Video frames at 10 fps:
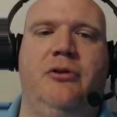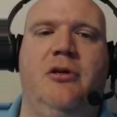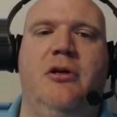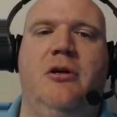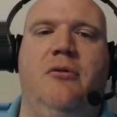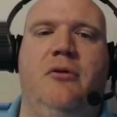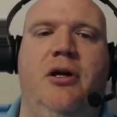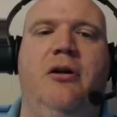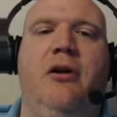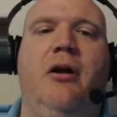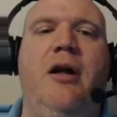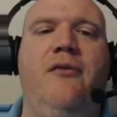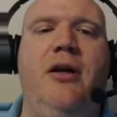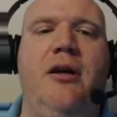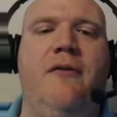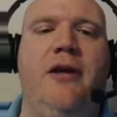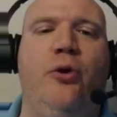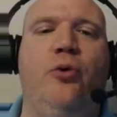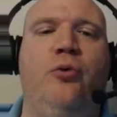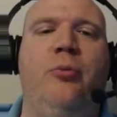We want it here in our lovely, lovely
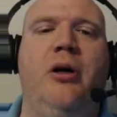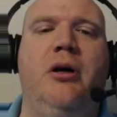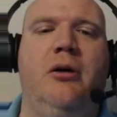home.